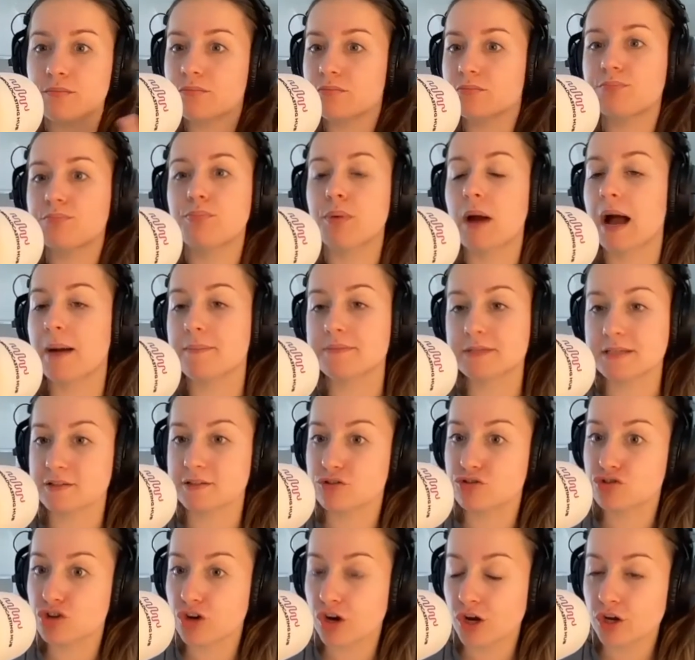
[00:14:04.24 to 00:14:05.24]
Perhaps it's
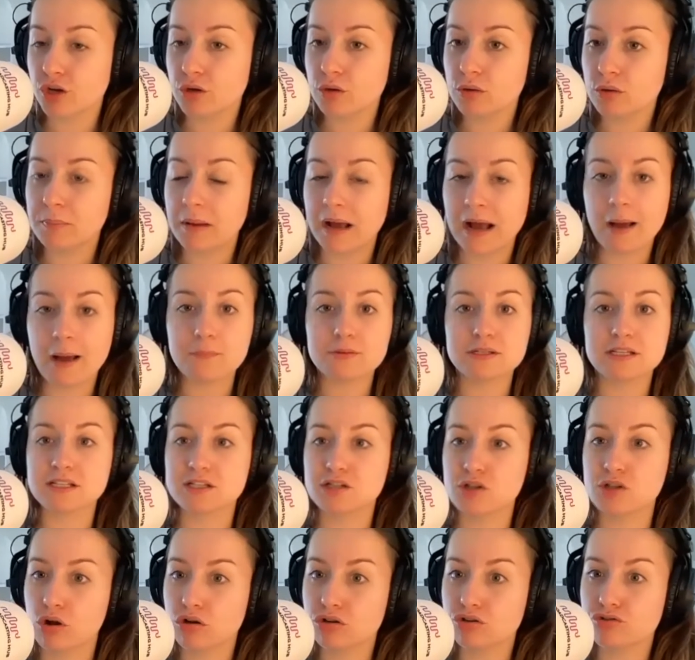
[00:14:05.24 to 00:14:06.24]
true, perhaps it's
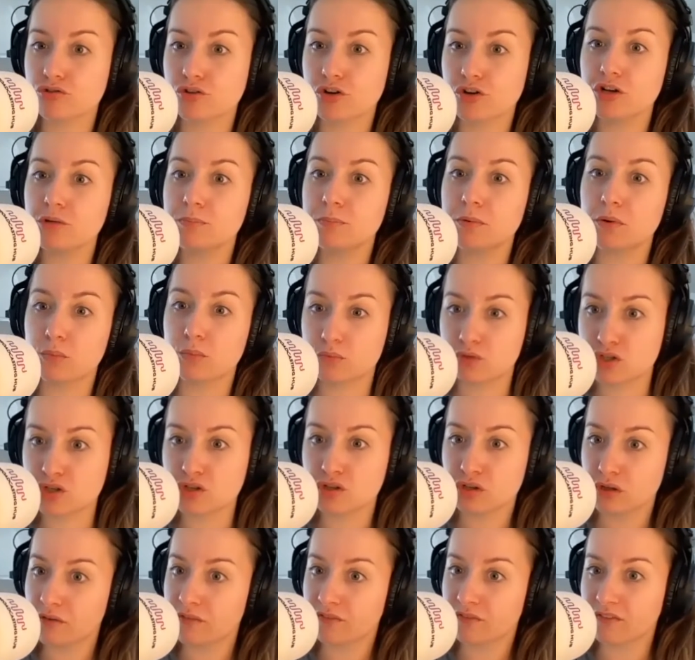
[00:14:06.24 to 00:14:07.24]
not true, but do
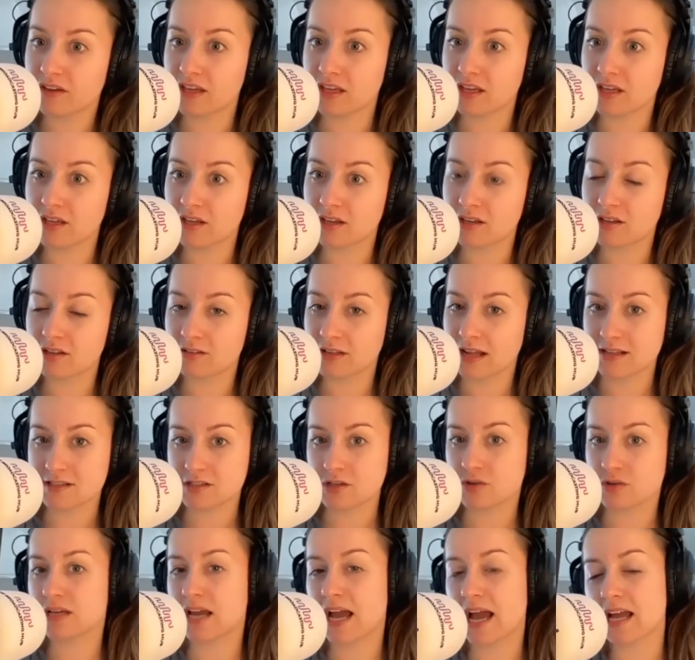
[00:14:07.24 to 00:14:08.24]
you think that's
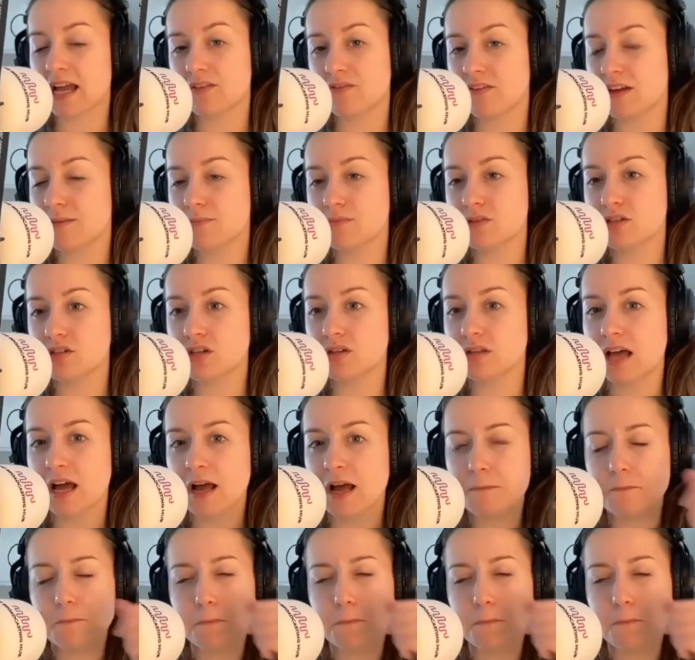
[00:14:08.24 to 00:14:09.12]
okay for him to do that?